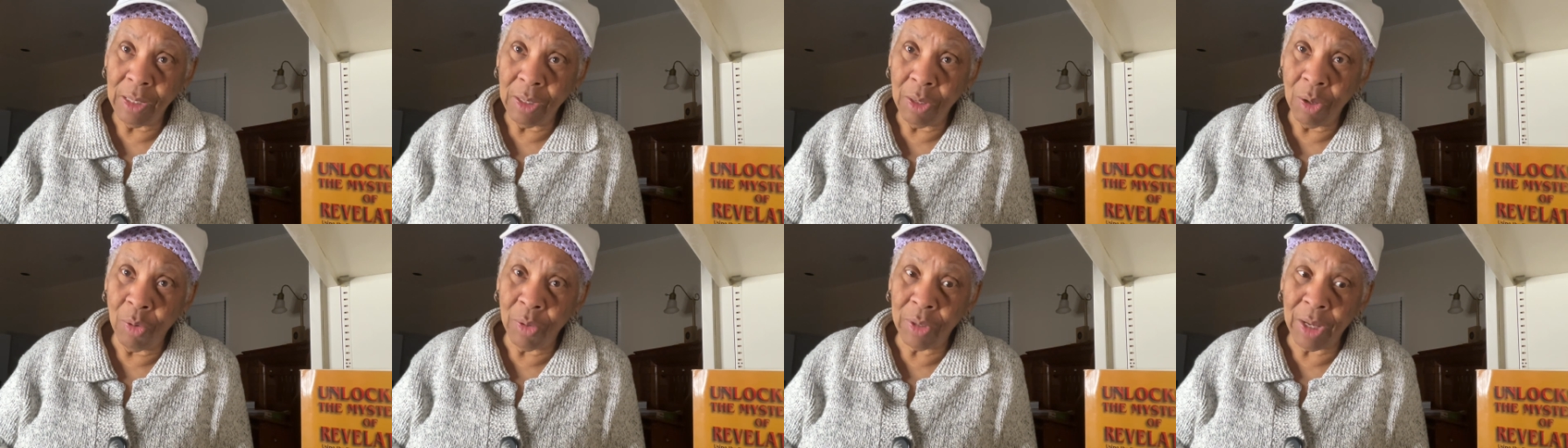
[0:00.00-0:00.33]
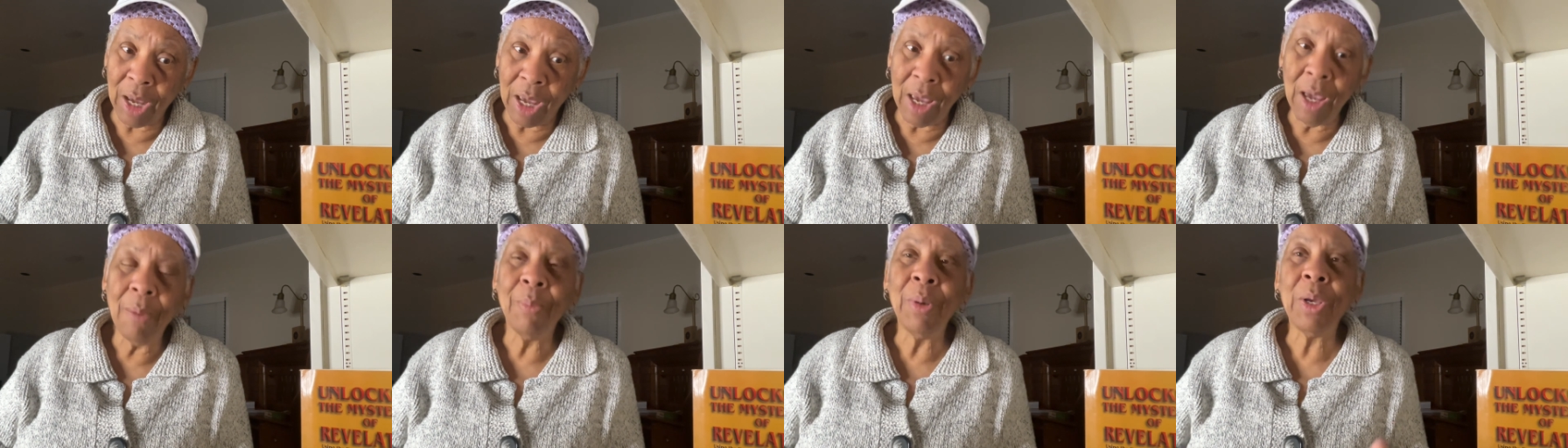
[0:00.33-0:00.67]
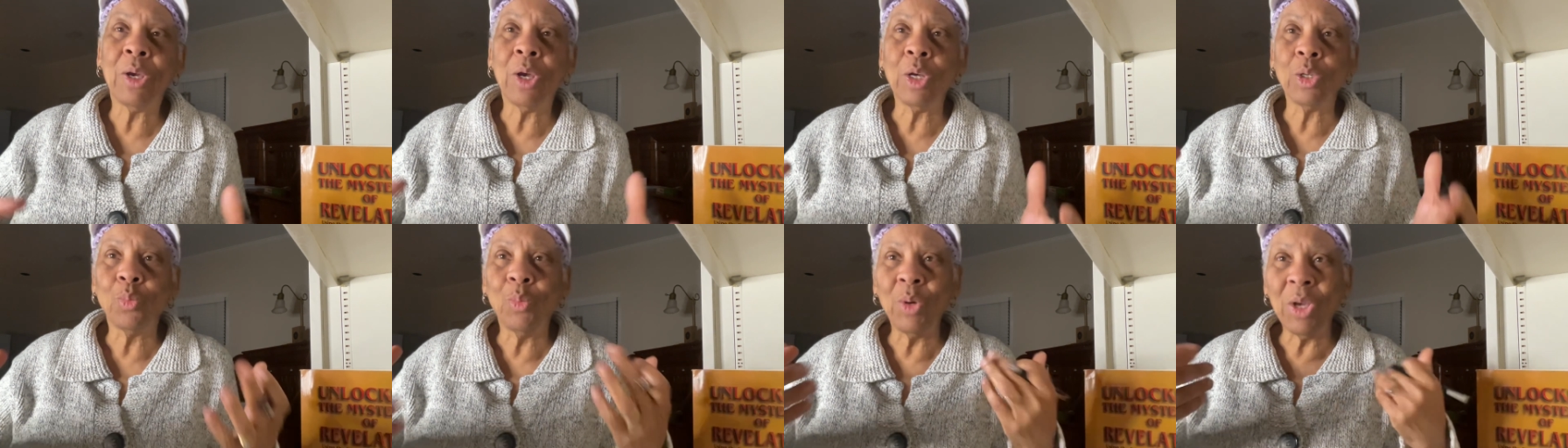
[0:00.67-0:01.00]
Okay.
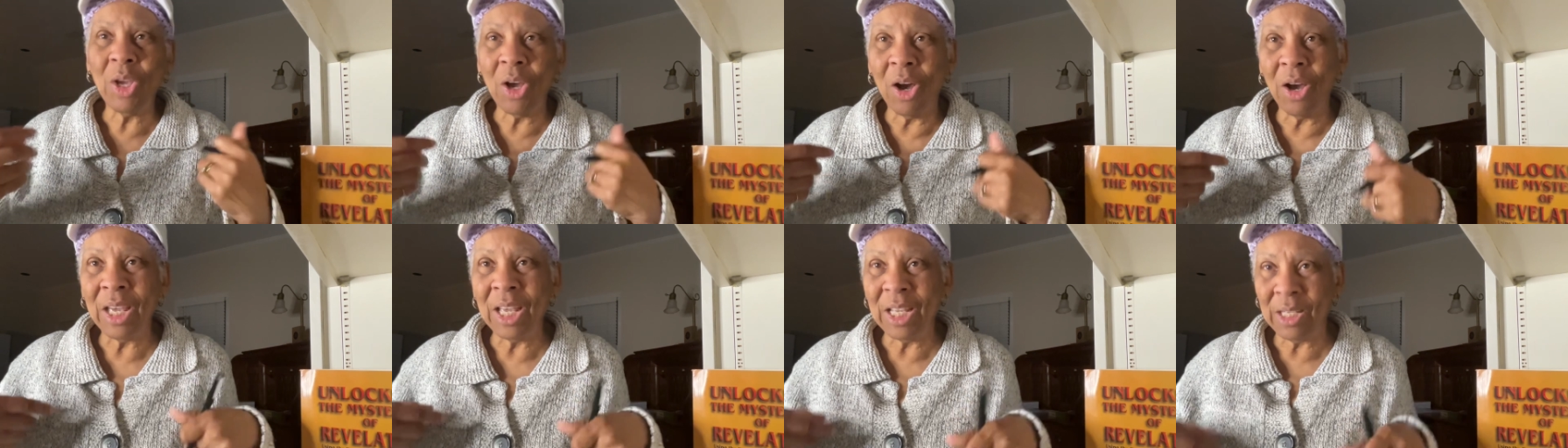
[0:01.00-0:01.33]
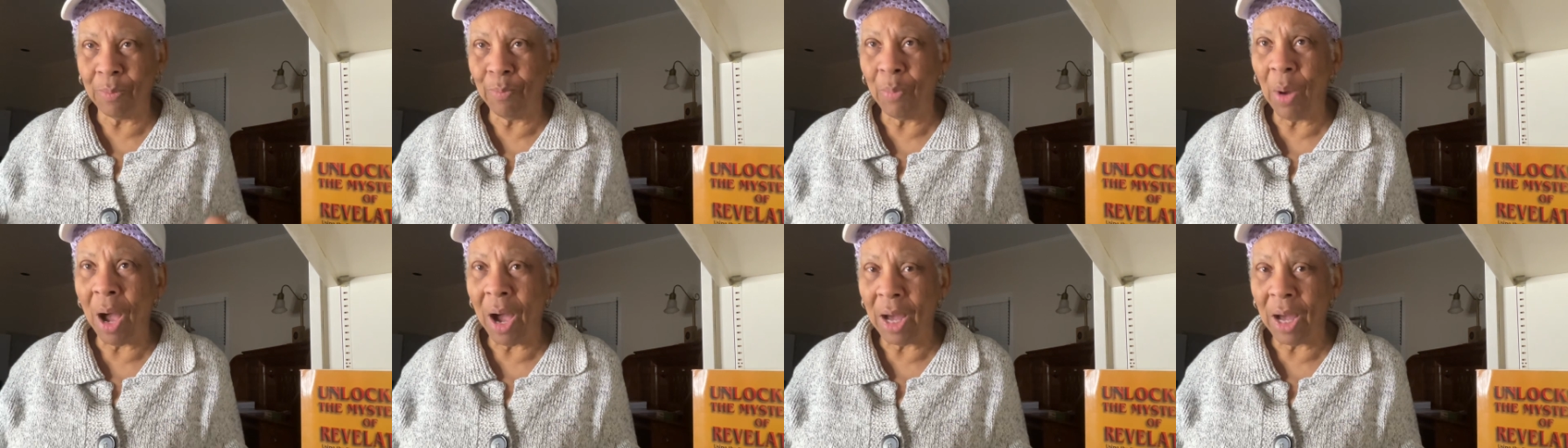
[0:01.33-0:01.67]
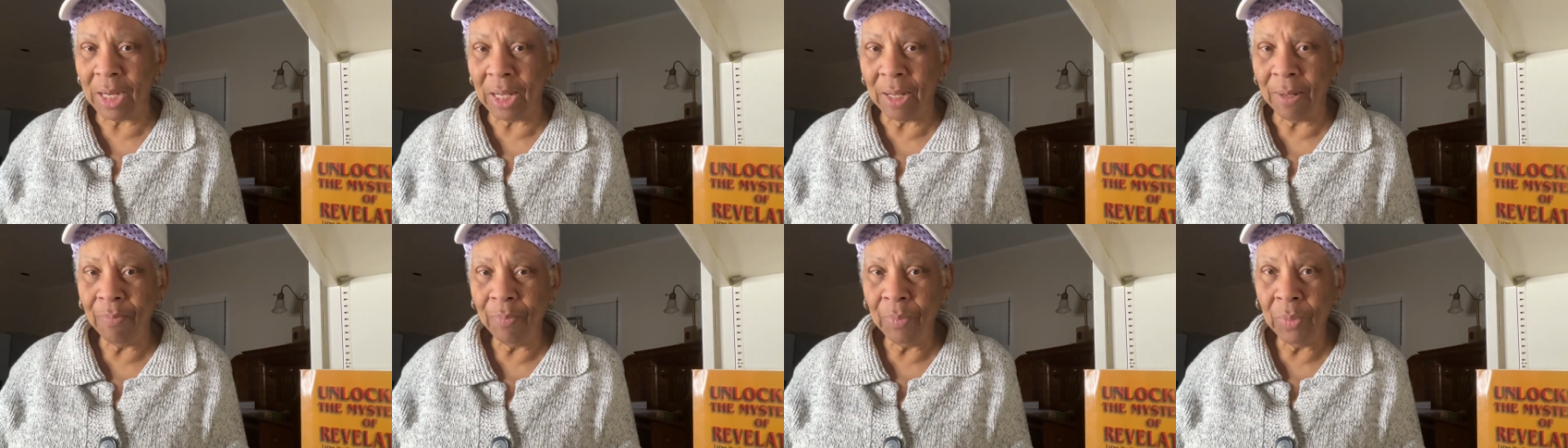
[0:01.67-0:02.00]
Because we are his
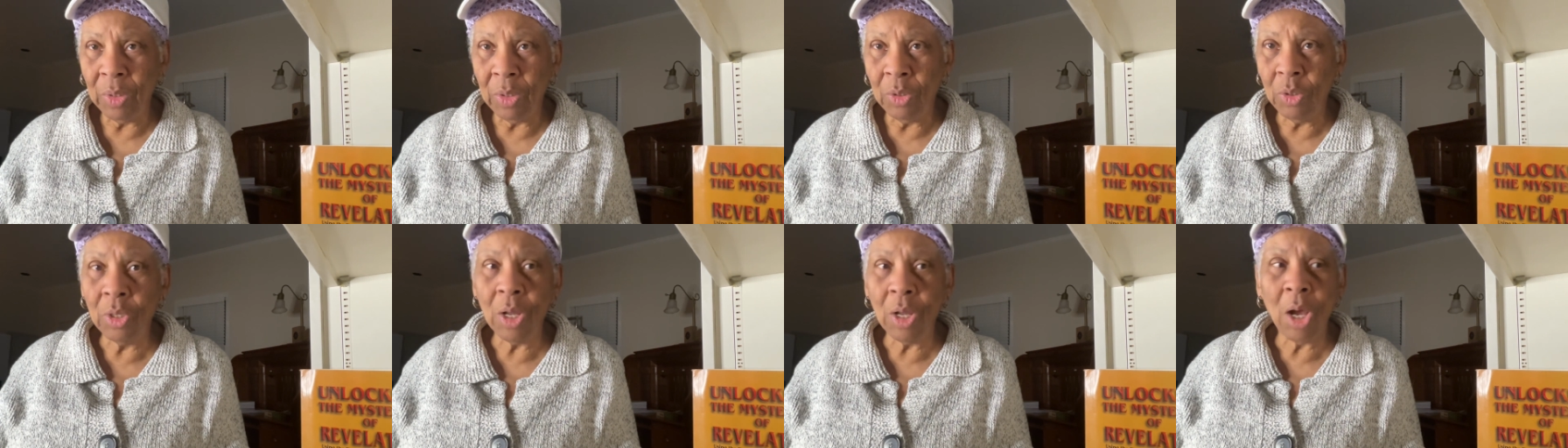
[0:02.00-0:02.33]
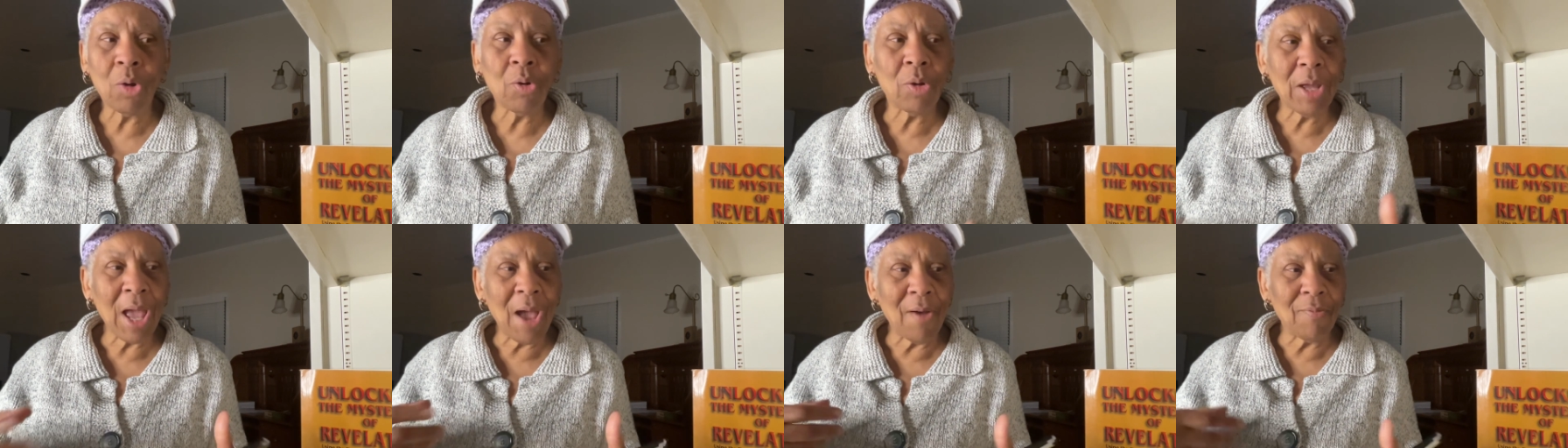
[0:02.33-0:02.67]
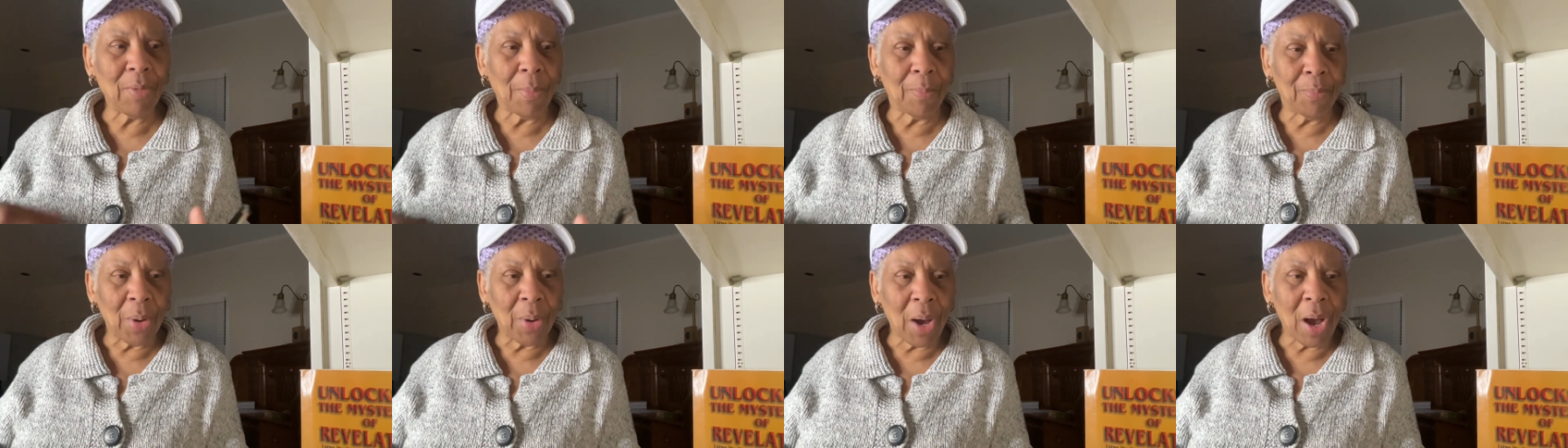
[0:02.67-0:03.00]
body not going to have
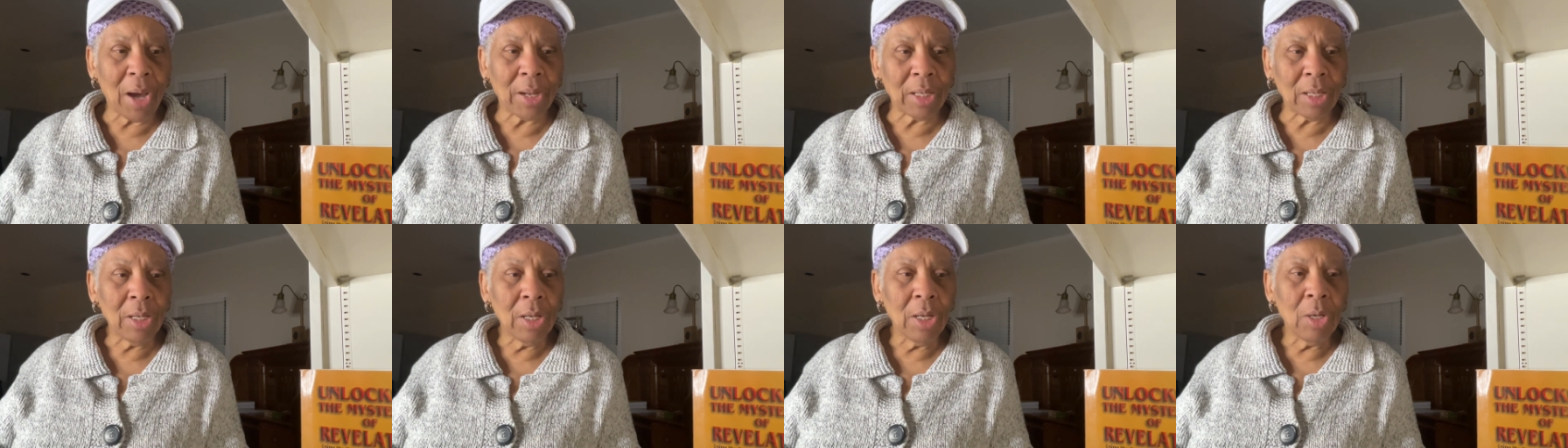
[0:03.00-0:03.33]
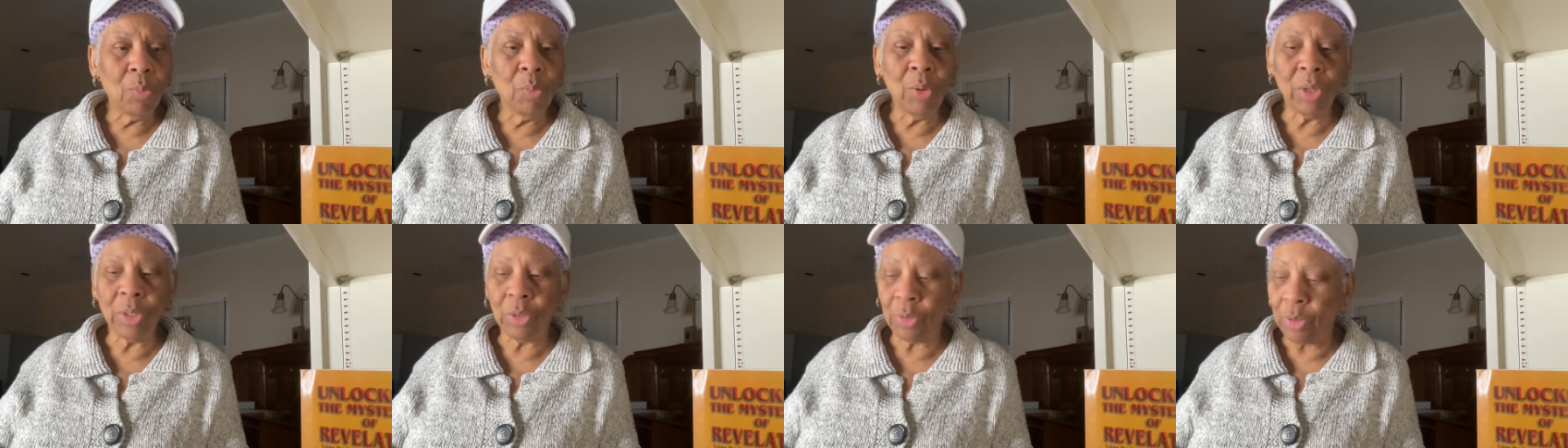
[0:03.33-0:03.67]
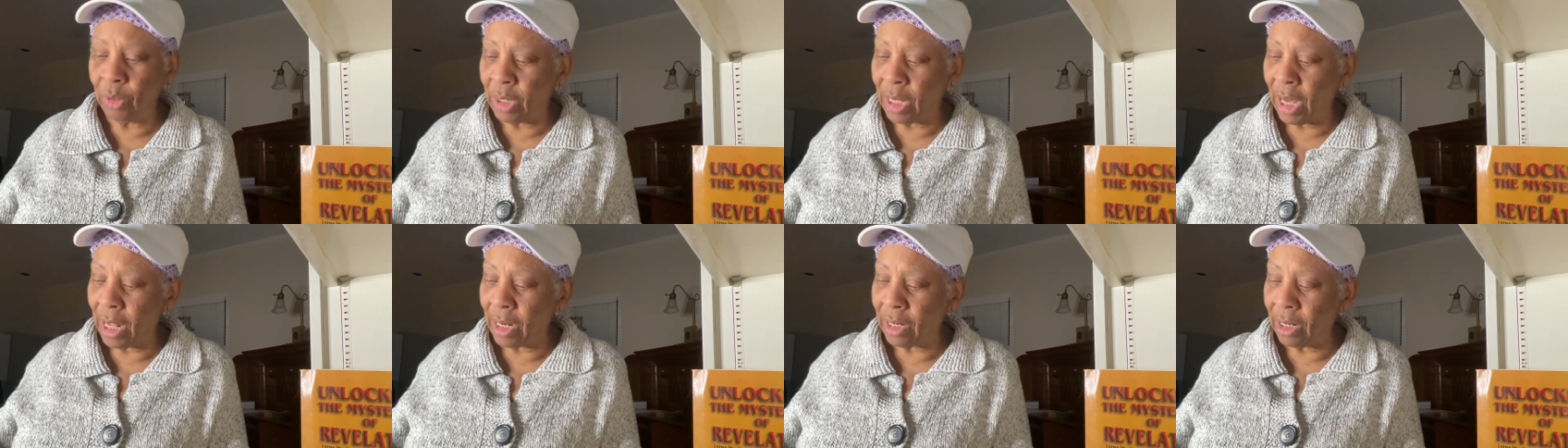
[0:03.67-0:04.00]
a body which
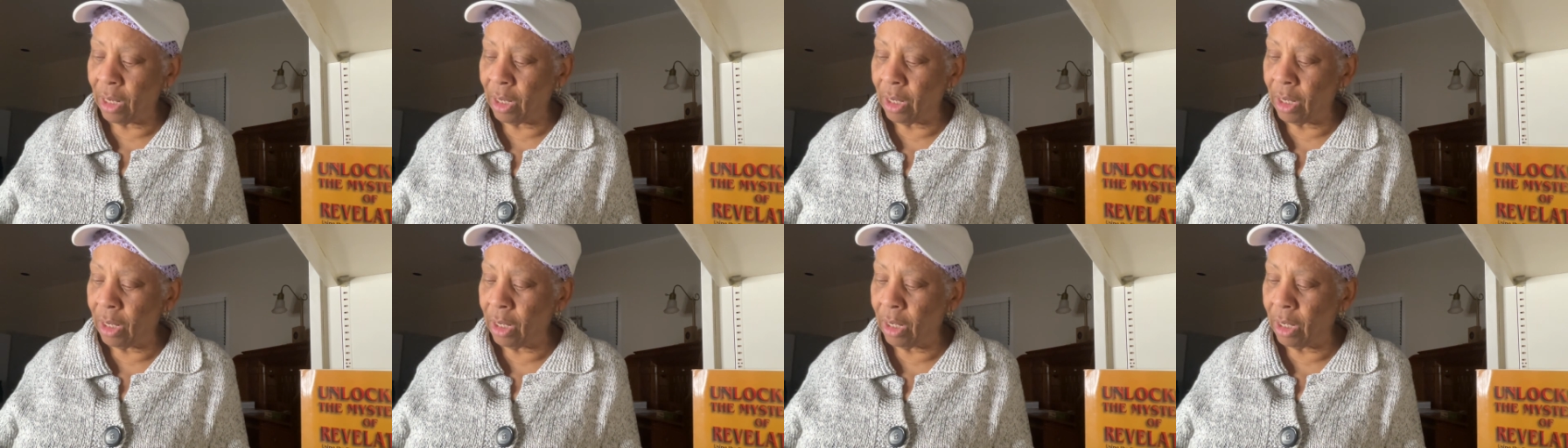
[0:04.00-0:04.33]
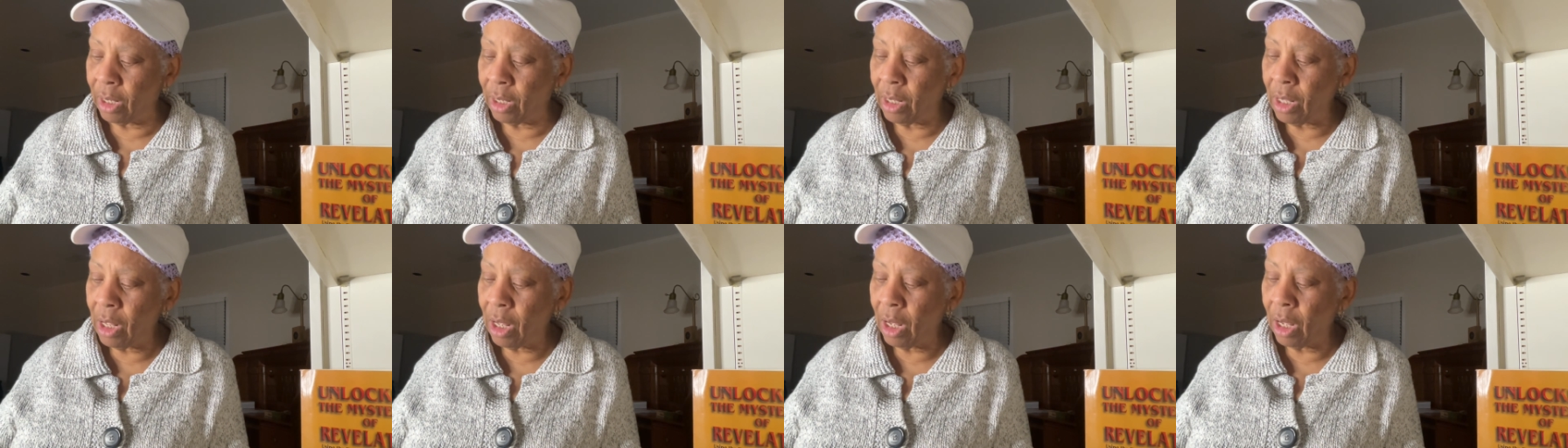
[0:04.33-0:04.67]
got uh, uh,